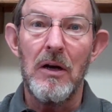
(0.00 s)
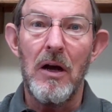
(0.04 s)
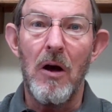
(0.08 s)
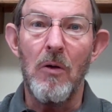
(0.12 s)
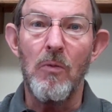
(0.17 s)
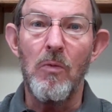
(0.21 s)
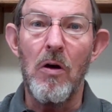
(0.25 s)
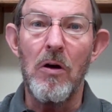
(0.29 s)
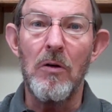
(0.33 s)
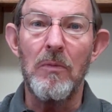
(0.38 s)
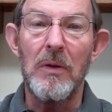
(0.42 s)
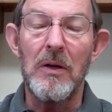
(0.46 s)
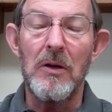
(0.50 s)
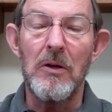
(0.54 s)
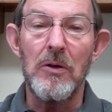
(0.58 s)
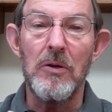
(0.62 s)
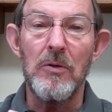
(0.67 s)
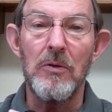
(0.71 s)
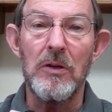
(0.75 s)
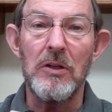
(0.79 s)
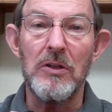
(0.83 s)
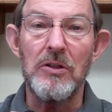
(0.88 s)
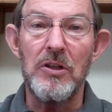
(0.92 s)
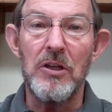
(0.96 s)
A woman
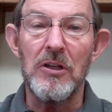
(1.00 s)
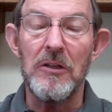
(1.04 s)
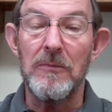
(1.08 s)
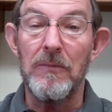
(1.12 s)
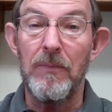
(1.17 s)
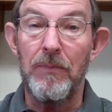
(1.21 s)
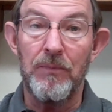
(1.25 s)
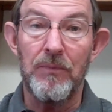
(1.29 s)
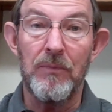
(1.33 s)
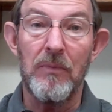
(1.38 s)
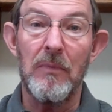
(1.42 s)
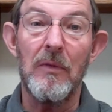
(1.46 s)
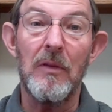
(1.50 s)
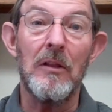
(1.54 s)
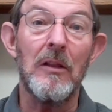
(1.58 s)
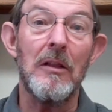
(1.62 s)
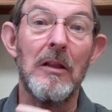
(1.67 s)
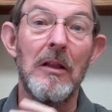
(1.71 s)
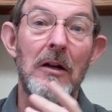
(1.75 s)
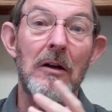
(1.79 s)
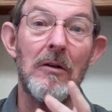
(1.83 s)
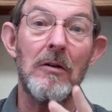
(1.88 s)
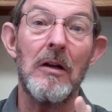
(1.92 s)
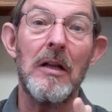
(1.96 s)
who is just
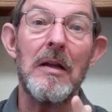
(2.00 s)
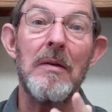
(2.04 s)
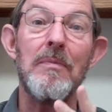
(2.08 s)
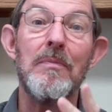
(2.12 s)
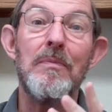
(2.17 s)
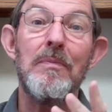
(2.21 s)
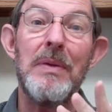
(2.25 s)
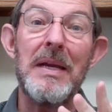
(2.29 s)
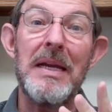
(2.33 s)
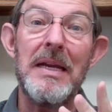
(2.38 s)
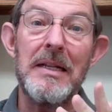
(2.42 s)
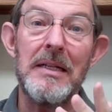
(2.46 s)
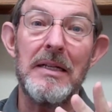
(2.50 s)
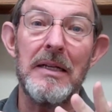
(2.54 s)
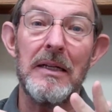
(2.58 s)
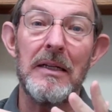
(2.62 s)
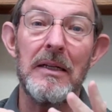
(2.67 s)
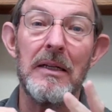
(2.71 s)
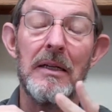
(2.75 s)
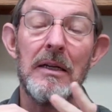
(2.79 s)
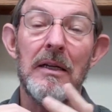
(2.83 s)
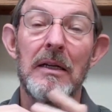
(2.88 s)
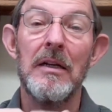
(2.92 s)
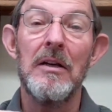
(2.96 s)
literally
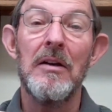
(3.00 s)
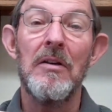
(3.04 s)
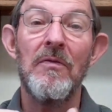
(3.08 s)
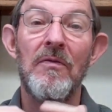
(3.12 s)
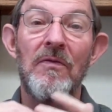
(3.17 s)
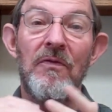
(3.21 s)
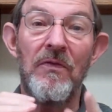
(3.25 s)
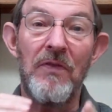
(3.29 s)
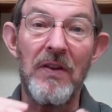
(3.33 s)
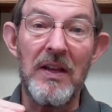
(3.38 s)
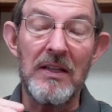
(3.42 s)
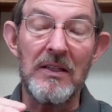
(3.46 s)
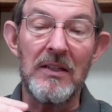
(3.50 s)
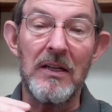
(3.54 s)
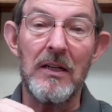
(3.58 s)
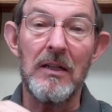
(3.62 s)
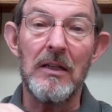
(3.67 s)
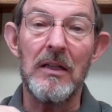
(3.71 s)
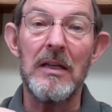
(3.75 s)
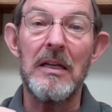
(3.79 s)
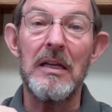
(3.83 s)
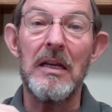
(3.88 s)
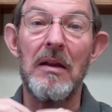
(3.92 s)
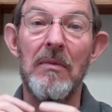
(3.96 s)
beaten
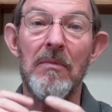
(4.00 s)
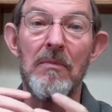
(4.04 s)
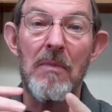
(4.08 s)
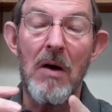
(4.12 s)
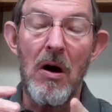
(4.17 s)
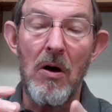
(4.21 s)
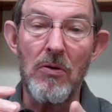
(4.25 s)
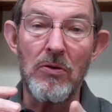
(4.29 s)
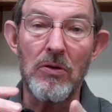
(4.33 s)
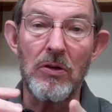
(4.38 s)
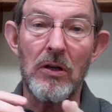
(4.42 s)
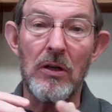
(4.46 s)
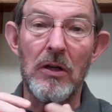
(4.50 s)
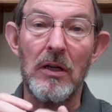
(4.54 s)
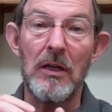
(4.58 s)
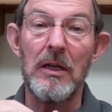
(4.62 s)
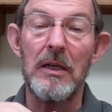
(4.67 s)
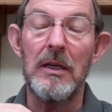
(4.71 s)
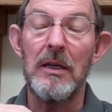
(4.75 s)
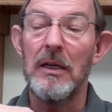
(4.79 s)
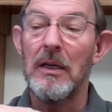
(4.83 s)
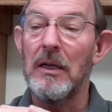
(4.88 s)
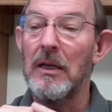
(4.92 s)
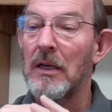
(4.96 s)
physically,
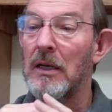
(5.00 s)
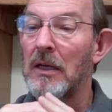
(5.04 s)
emotionally,